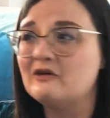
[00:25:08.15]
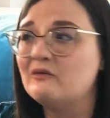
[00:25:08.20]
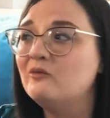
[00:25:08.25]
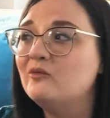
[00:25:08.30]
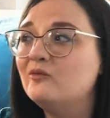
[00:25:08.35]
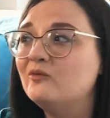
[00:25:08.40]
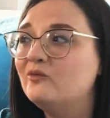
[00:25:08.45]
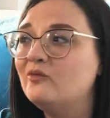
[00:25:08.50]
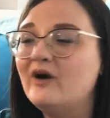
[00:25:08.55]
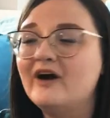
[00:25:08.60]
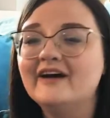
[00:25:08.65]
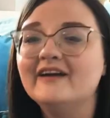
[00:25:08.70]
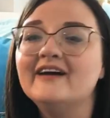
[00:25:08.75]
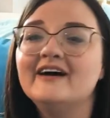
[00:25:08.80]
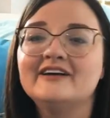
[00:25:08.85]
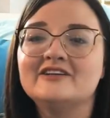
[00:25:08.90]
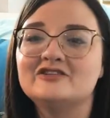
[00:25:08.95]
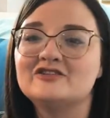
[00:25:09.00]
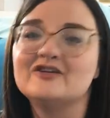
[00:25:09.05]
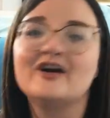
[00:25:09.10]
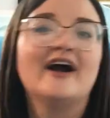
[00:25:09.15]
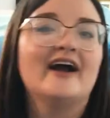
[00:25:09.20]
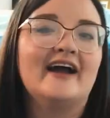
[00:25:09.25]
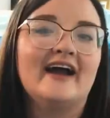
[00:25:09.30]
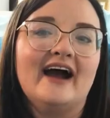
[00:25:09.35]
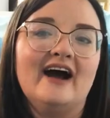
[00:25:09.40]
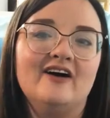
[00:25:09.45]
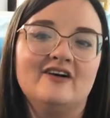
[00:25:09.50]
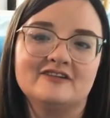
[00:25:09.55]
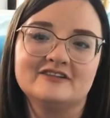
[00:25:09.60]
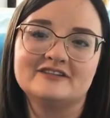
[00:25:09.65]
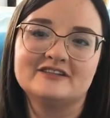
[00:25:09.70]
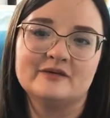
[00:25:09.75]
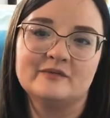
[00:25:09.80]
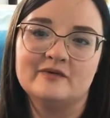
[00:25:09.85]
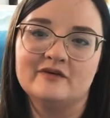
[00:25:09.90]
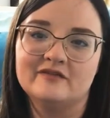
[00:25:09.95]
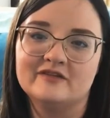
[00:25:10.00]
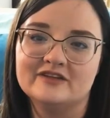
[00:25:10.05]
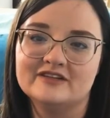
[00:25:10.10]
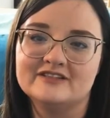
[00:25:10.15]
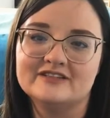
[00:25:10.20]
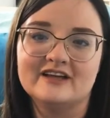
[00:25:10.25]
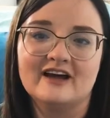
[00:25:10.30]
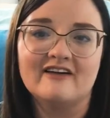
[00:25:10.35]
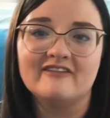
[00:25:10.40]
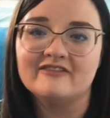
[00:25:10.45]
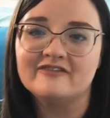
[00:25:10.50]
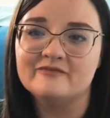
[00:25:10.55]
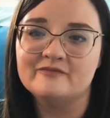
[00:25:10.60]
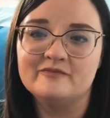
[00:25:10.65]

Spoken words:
why not try out some of this stuff?